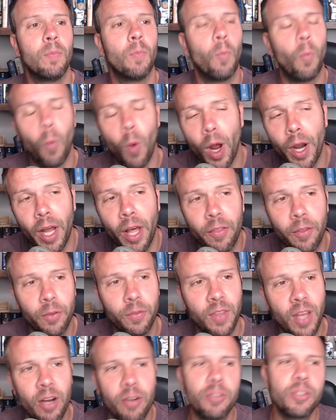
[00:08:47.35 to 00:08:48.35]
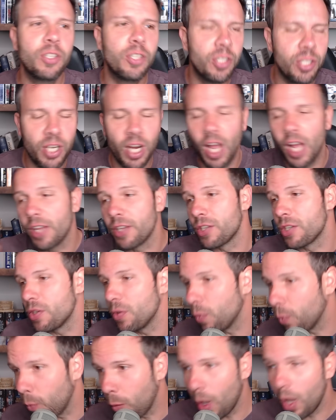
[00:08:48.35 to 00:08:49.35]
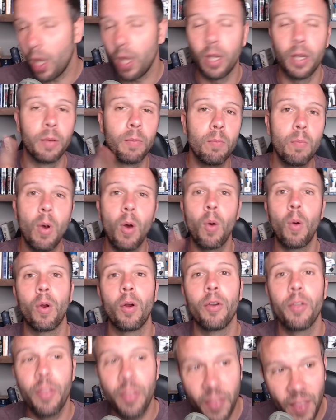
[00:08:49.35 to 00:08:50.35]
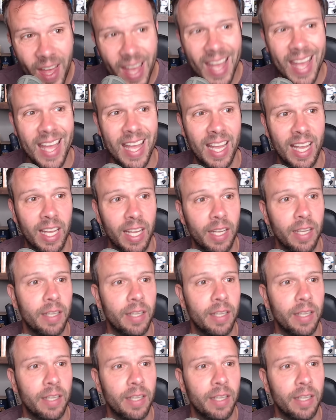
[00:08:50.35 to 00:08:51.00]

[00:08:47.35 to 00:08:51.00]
one other, there's just one more thing.